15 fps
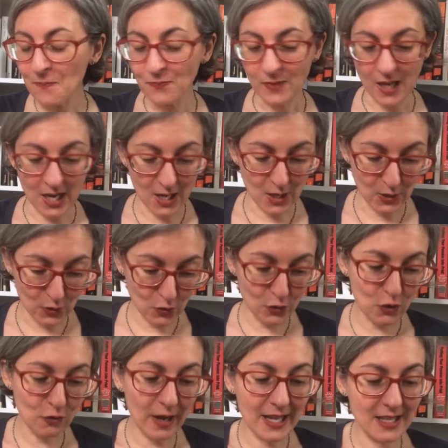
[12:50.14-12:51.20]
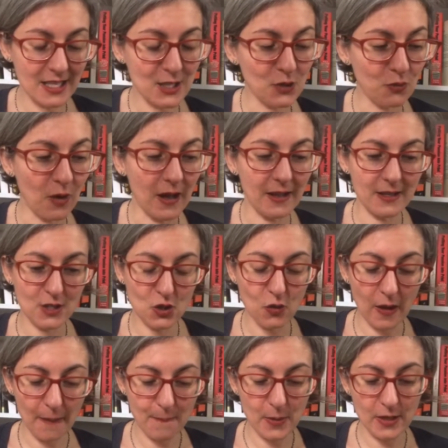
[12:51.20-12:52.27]
to try this one. So
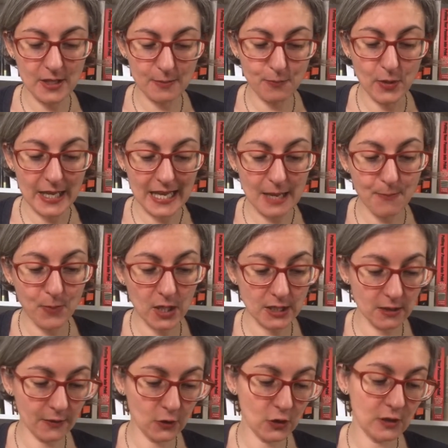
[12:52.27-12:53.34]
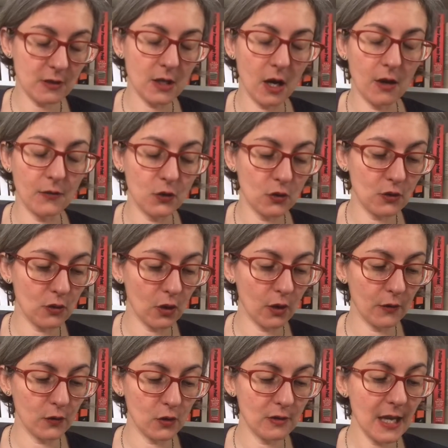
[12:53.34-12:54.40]
I make it part of
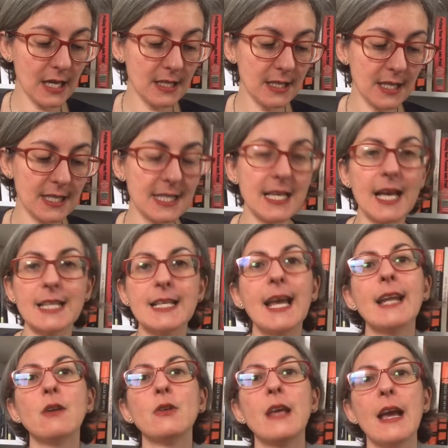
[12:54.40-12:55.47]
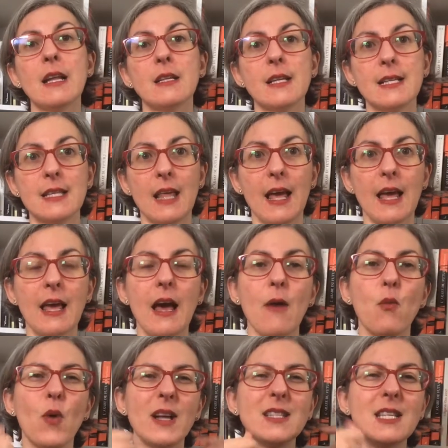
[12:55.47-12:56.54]
the tasting set. And again, it's like I
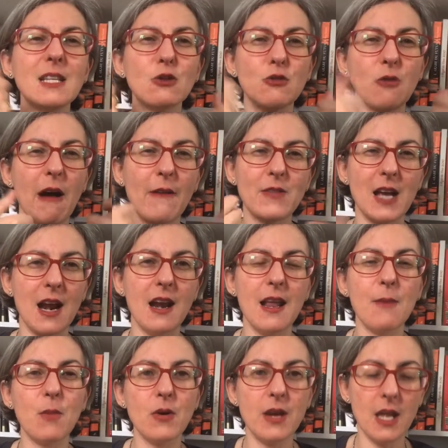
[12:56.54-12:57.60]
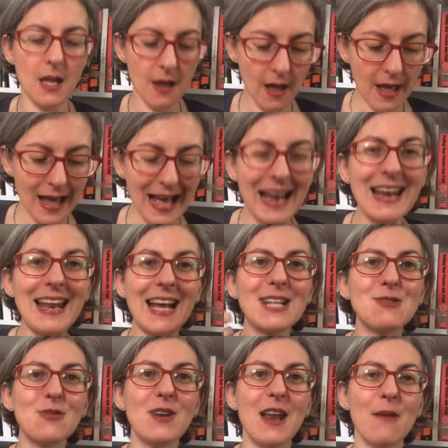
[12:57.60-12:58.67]
wanted to have that lemony. I like
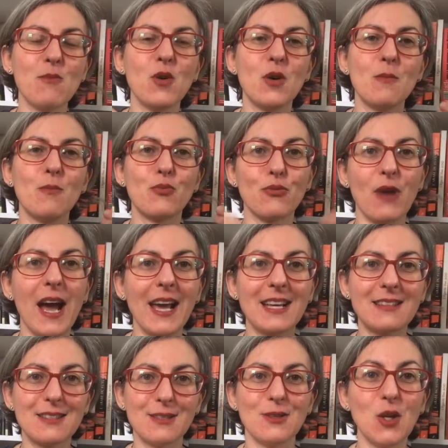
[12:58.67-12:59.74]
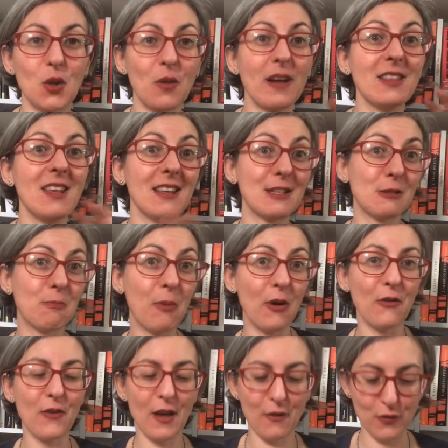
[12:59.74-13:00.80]
the lemon bright. You know, I think it's
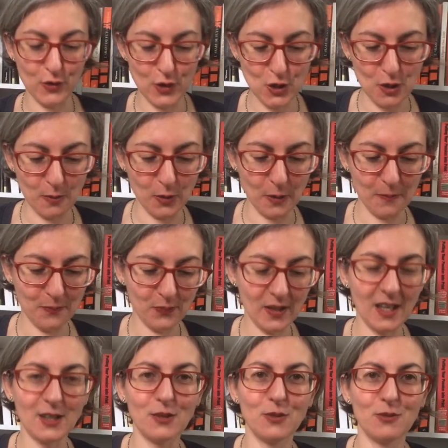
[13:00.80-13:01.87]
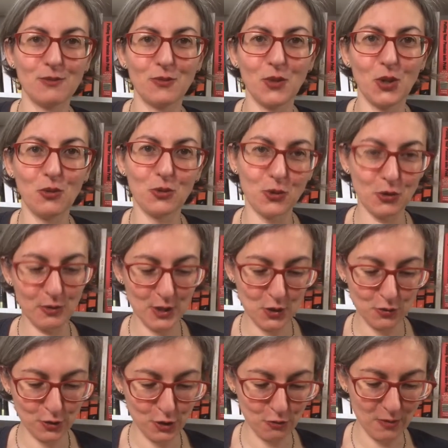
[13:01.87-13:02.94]
perfect for summer. And with your
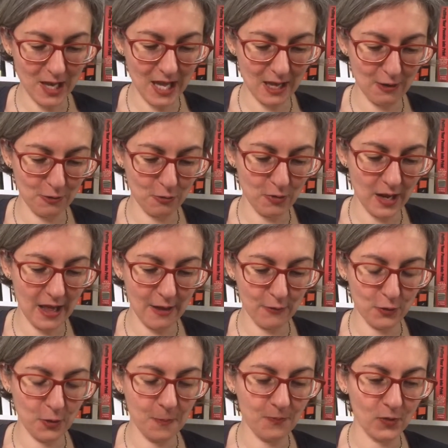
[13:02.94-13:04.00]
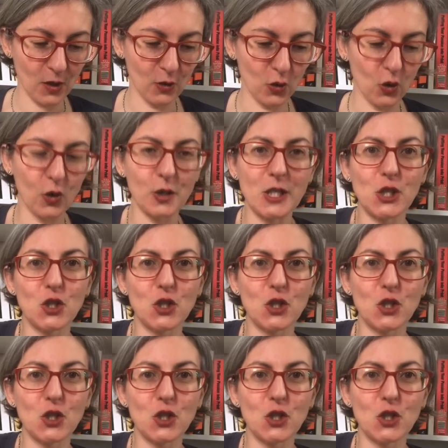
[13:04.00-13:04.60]
Cointreau drink or whatever, or orange